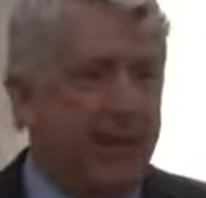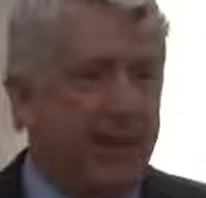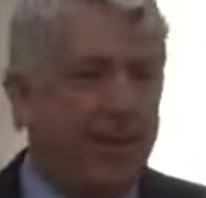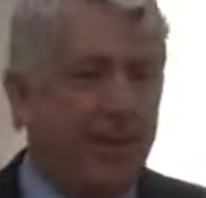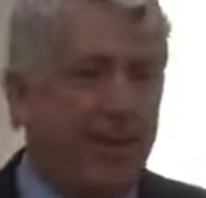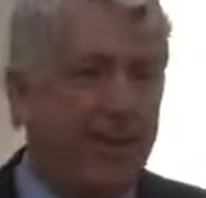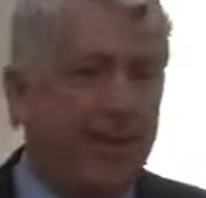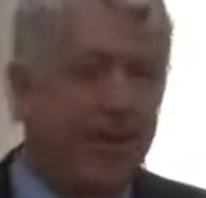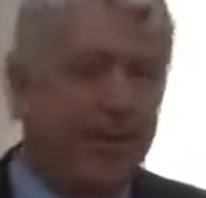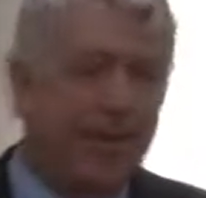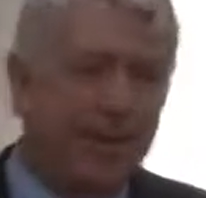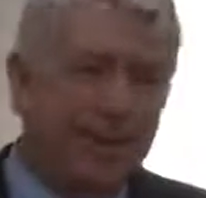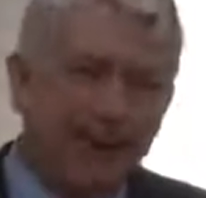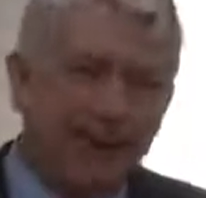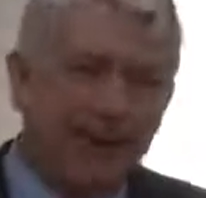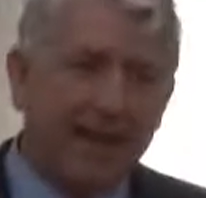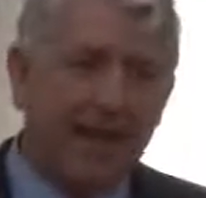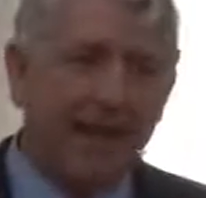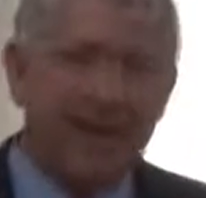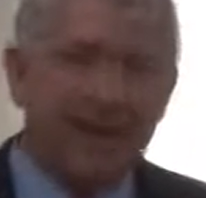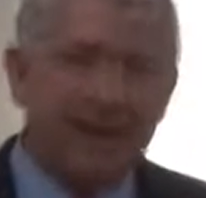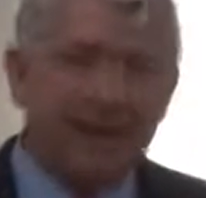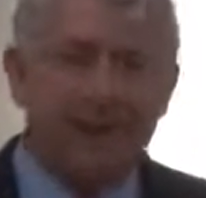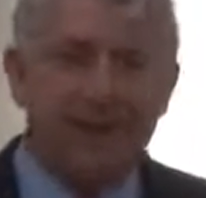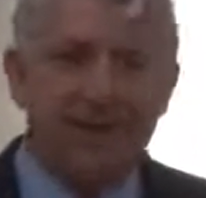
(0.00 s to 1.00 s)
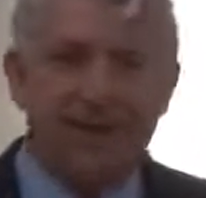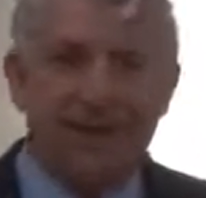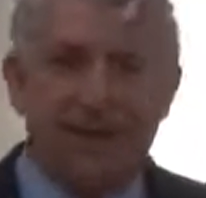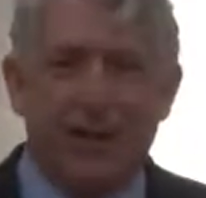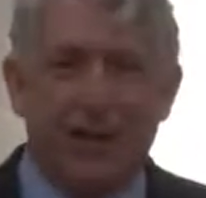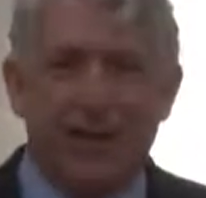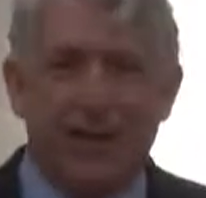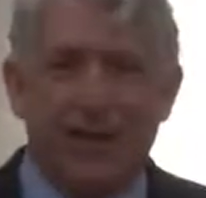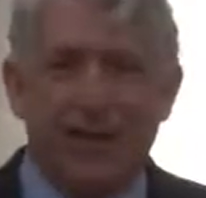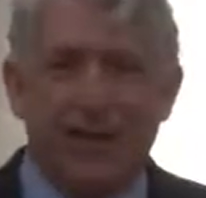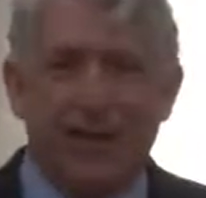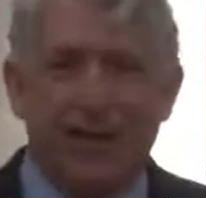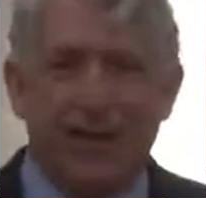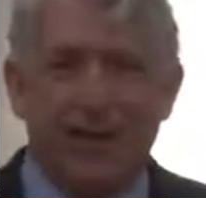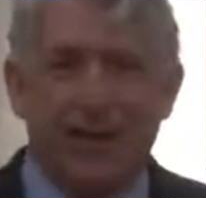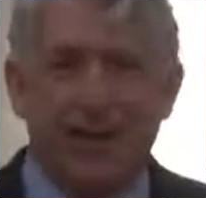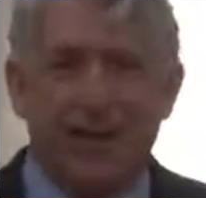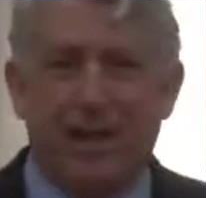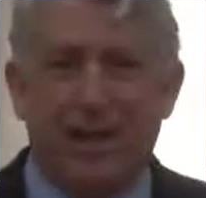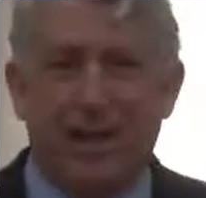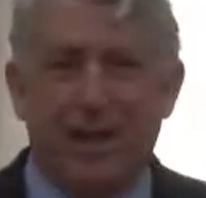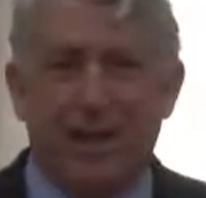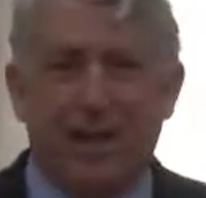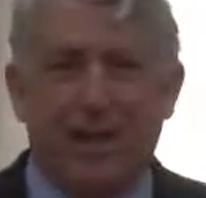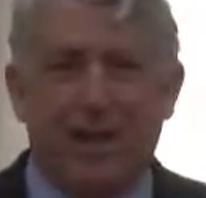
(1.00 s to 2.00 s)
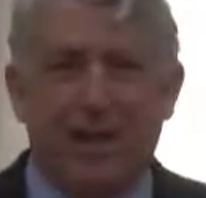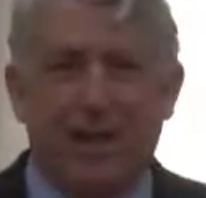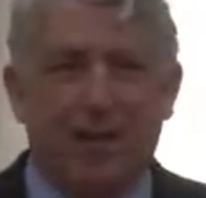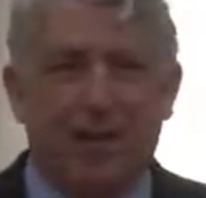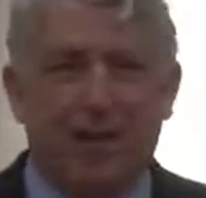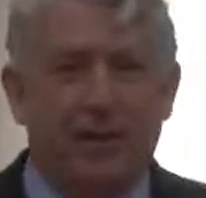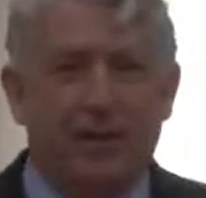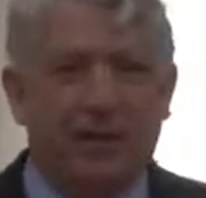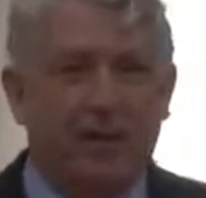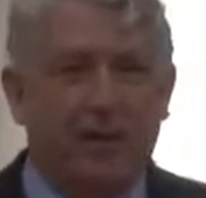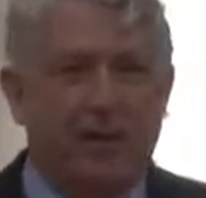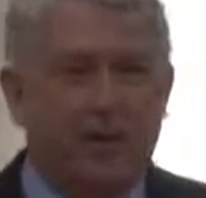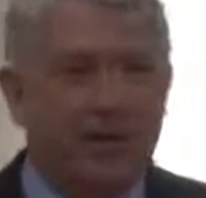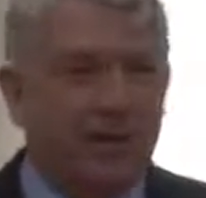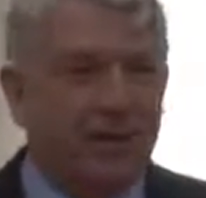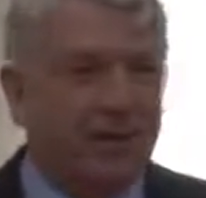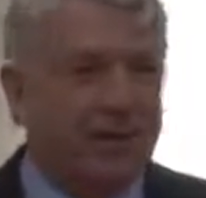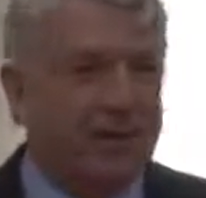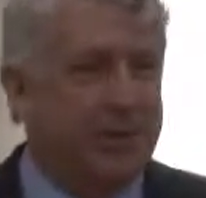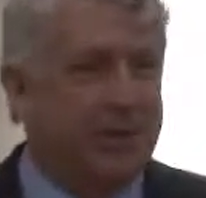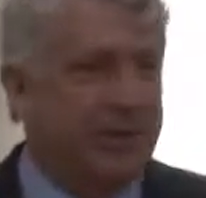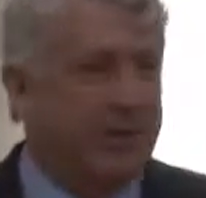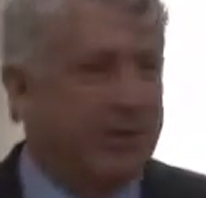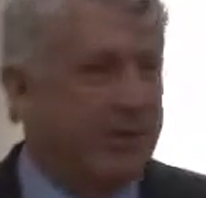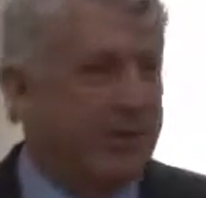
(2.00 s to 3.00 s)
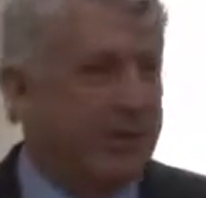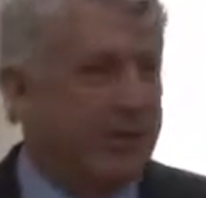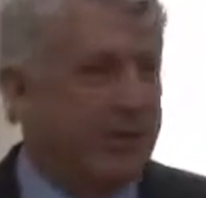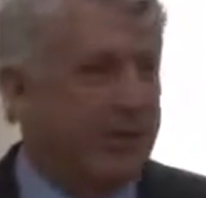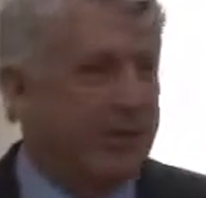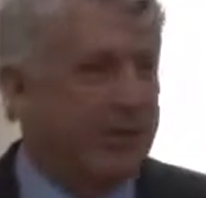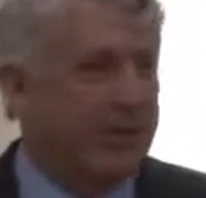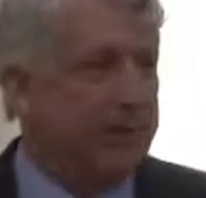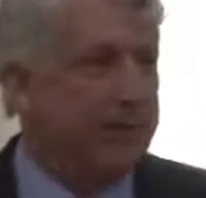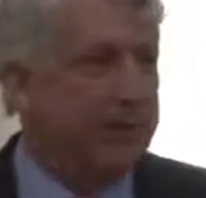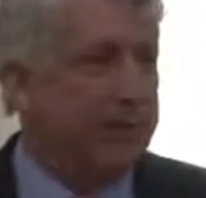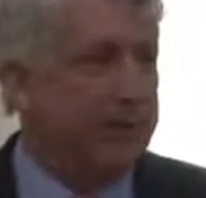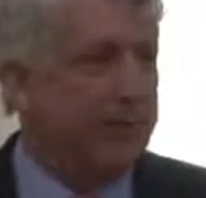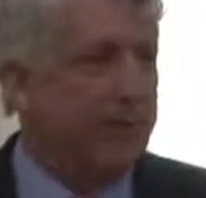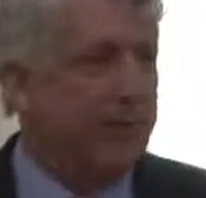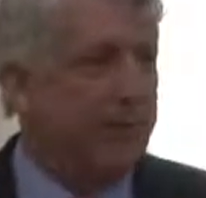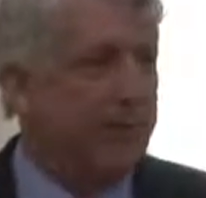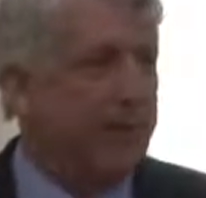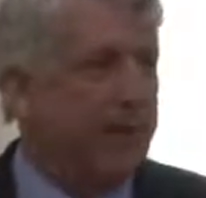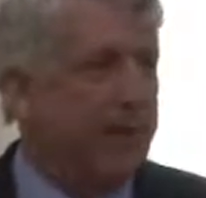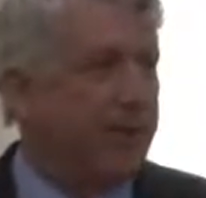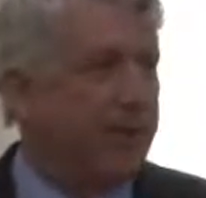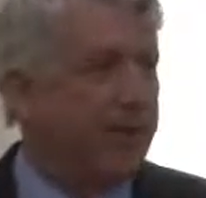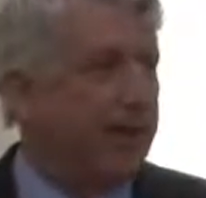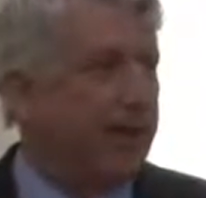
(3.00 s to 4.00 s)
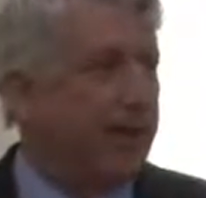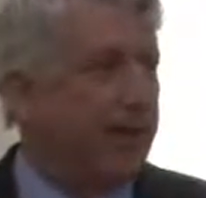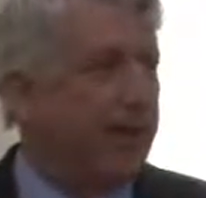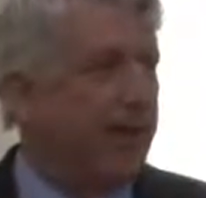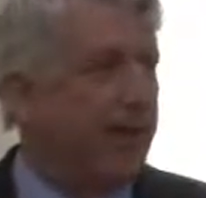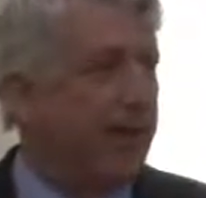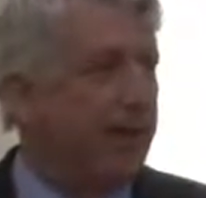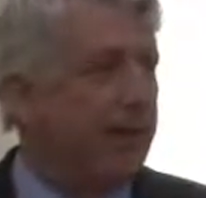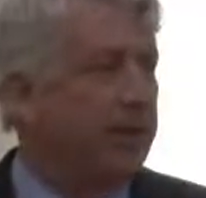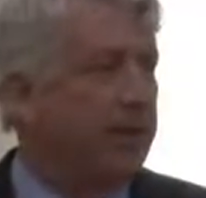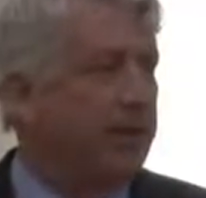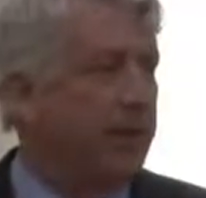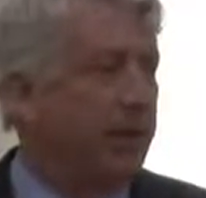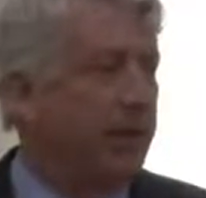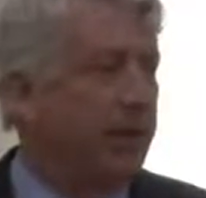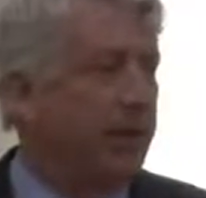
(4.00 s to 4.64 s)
And my second decision was to hire a solicitor general, Stuart Raphael,